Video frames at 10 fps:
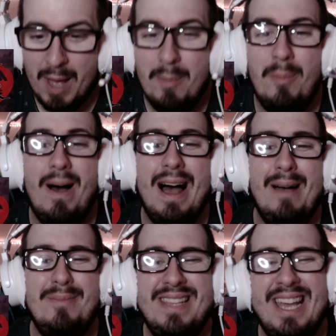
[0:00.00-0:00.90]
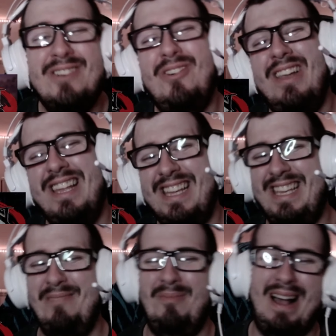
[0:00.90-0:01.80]
Mom, they're calling
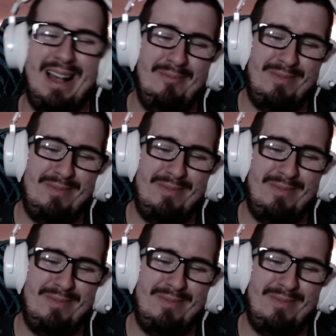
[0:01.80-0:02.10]
him mom,